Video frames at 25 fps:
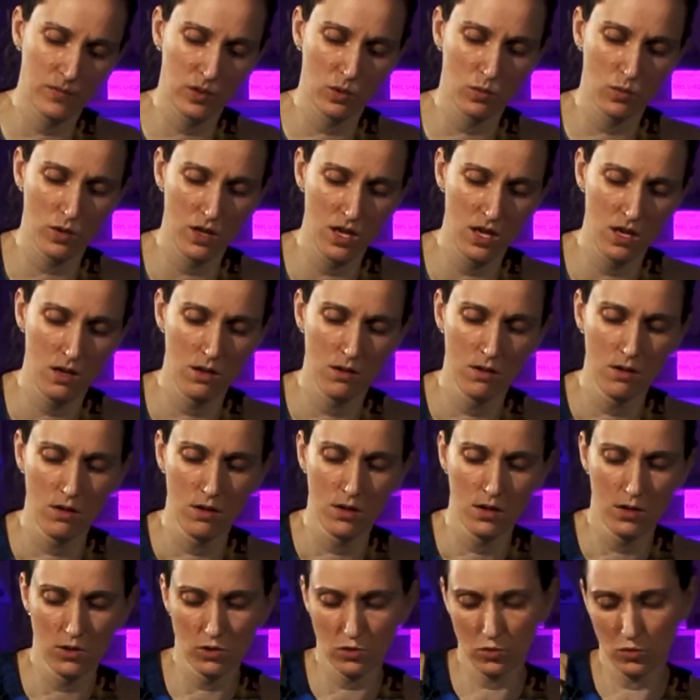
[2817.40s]
Okay,
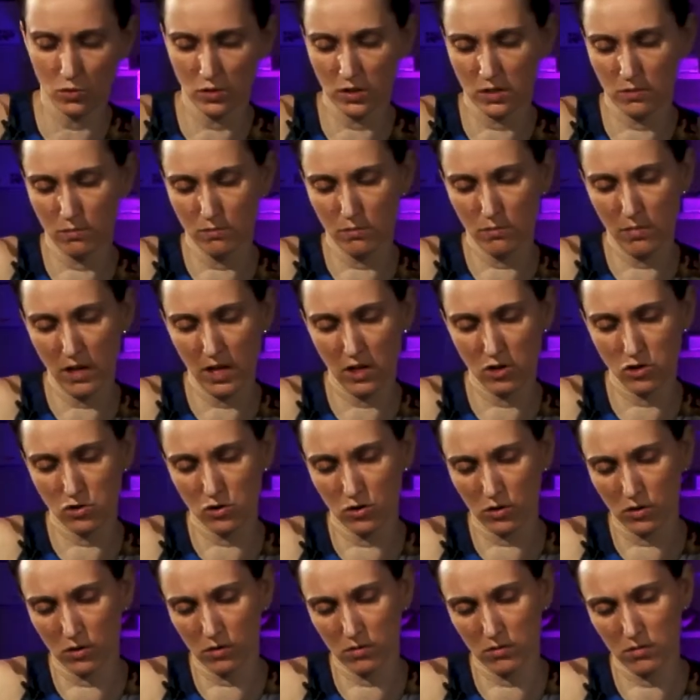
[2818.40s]
so it's make
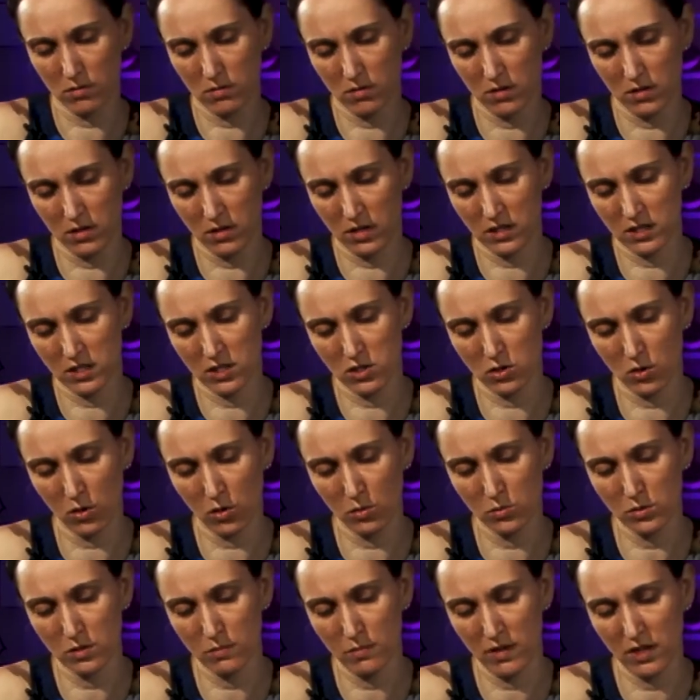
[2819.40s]
sure, this is
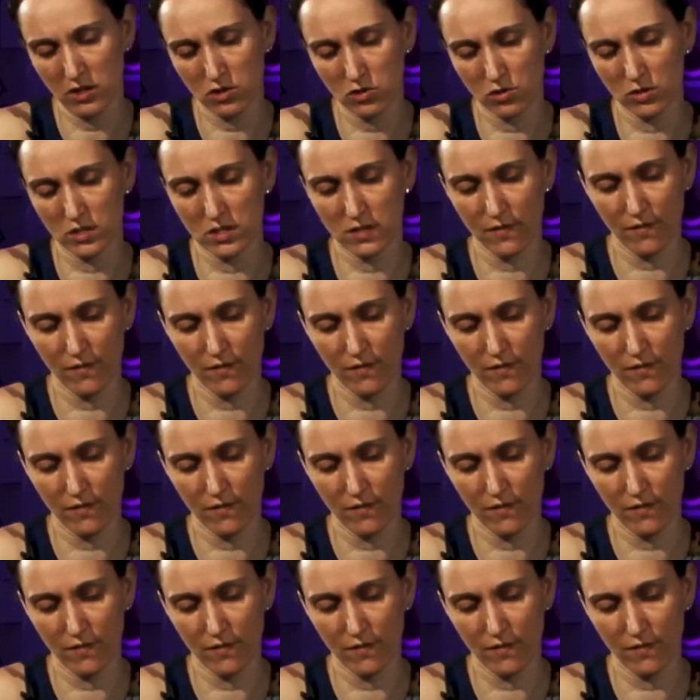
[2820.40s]
all to make sure it's